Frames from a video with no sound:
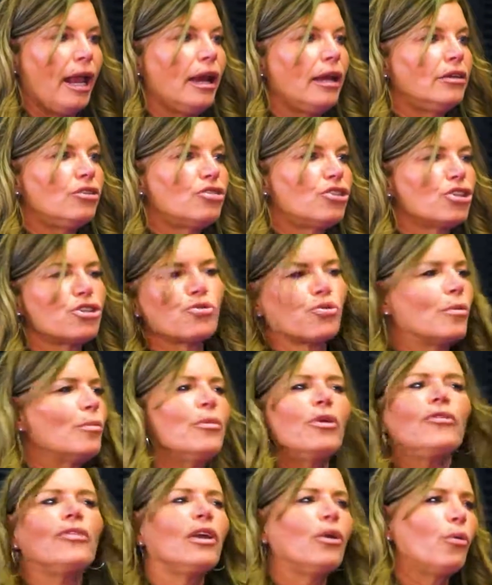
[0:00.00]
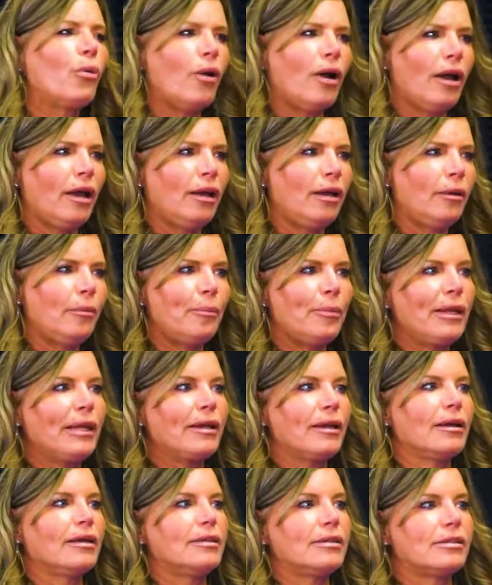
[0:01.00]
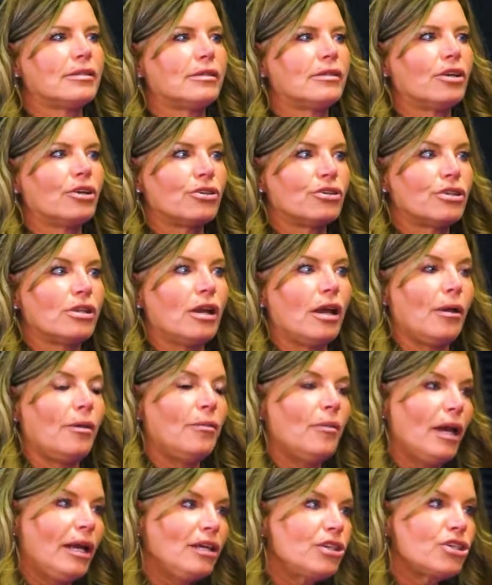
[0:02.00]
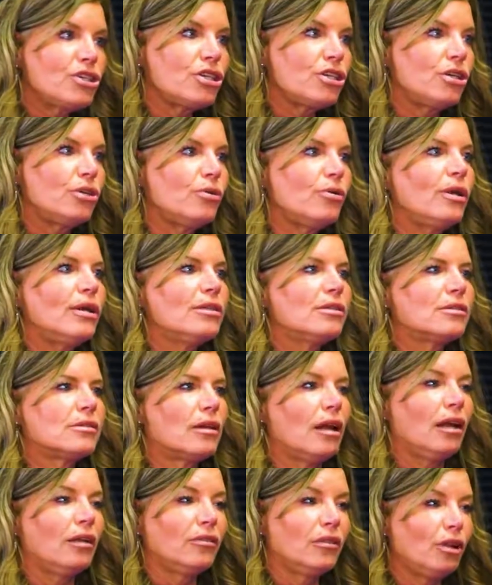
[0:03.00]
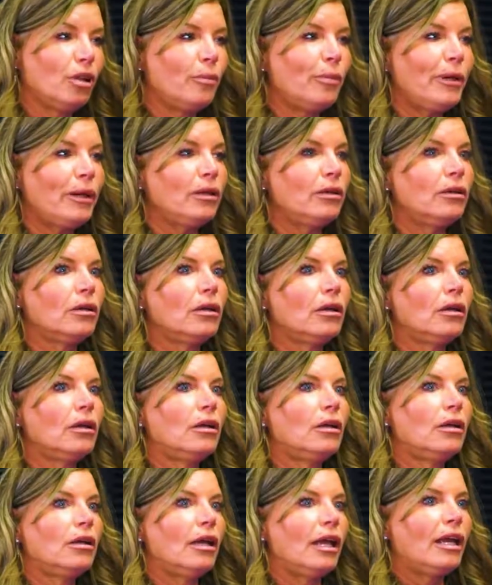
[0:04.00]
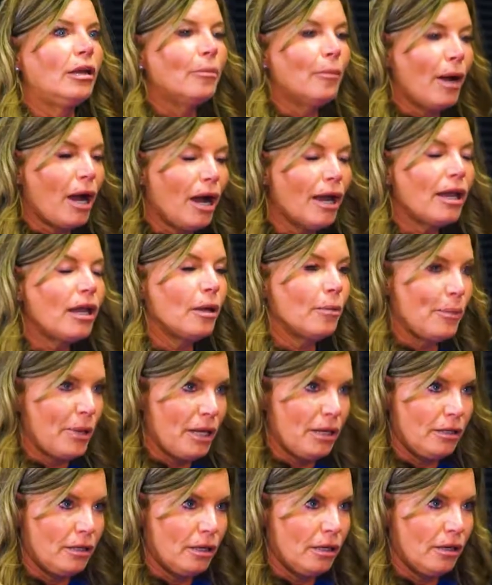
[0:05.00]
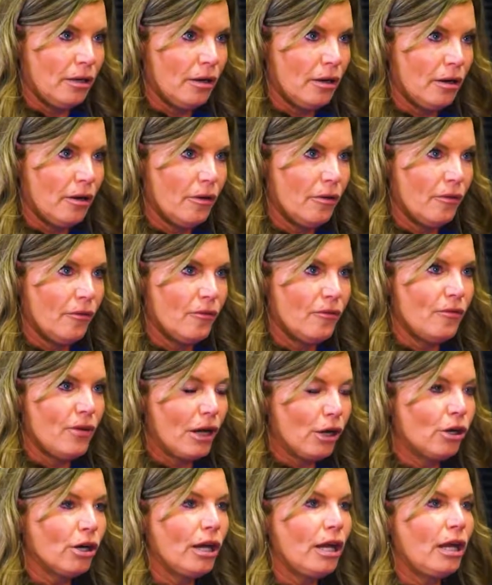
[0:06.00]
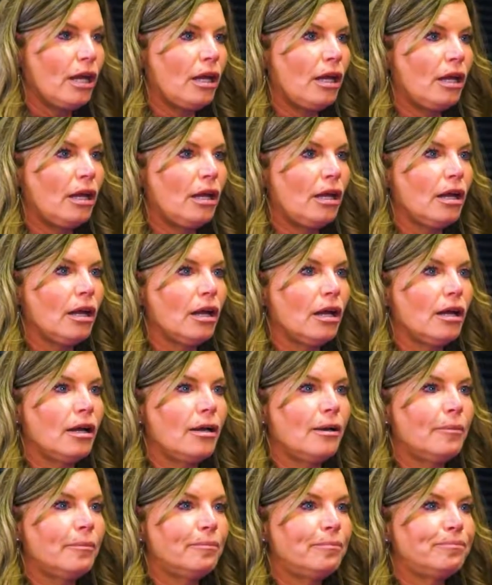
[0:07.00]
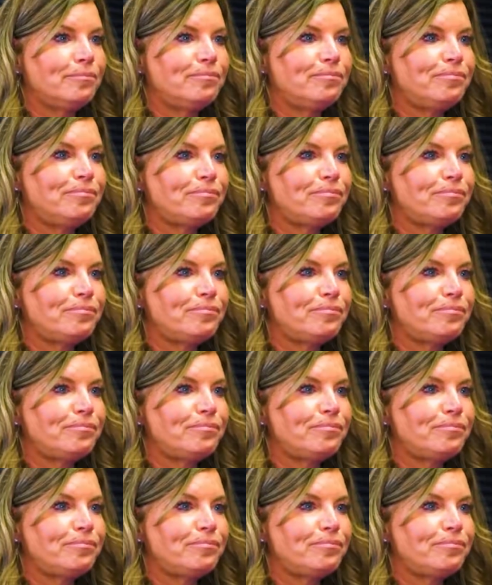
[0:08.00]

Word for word: and just removing one because there's an issue is a little bit, in my opinion, very um,